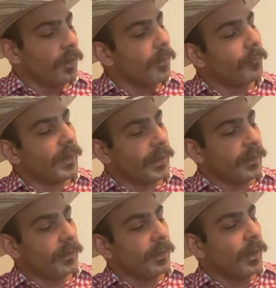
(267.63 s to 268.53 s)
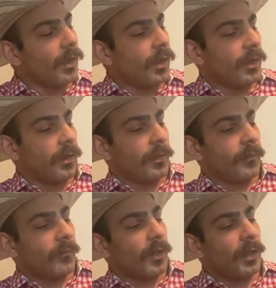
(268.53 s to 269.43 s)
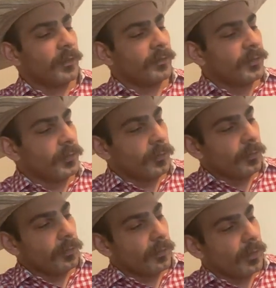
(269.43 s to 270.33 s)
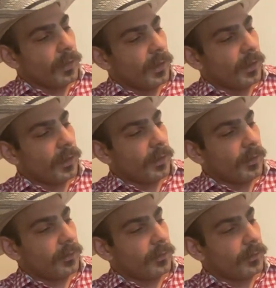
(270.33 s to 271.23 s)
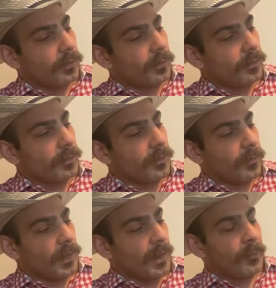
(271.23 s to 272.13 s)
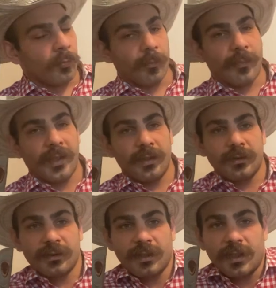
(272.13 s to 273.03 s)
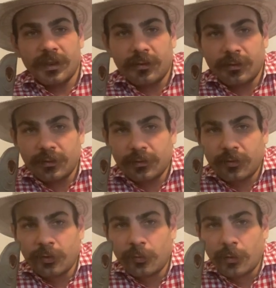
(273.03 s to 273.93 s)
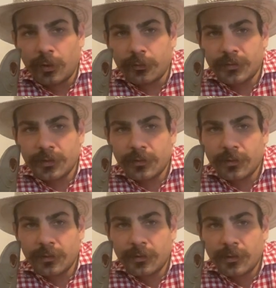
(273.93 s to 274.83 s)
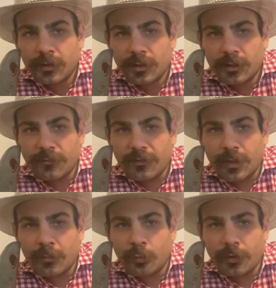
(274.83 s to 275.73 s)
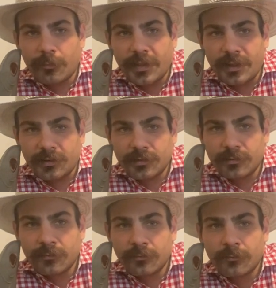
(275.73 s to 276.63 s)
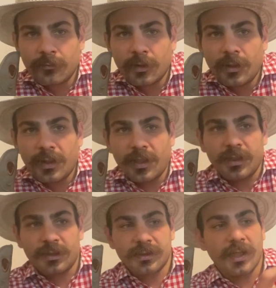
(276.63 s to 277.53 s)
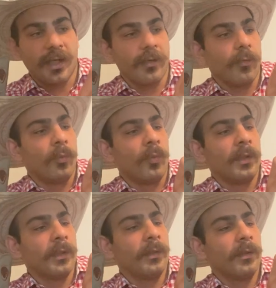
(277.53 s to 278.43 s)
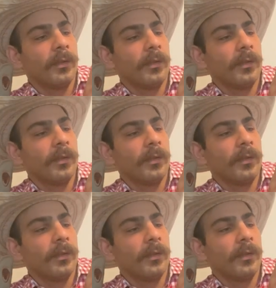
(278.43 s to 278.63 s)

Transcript: But uh, onto uh, the lemonwood pegs, it's got two rows of lemonwood pegs, and it's got one